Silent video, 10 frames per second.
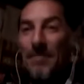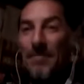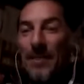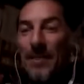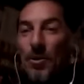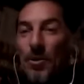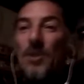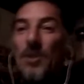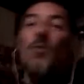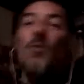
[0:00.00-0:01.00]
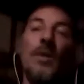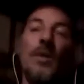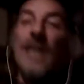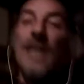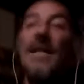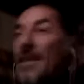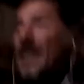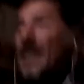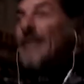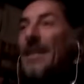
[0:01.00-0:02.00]
because we said
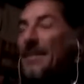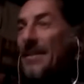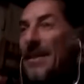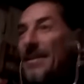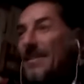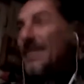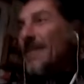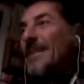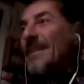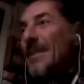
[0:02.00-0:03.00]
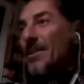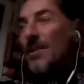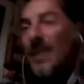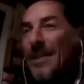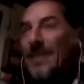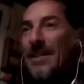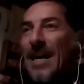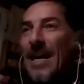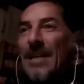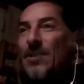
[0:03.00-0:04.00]
that and that yesterday, and
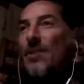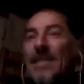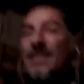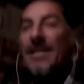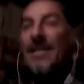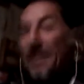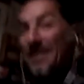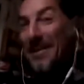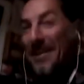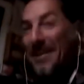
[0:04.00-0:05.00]
today is another thing.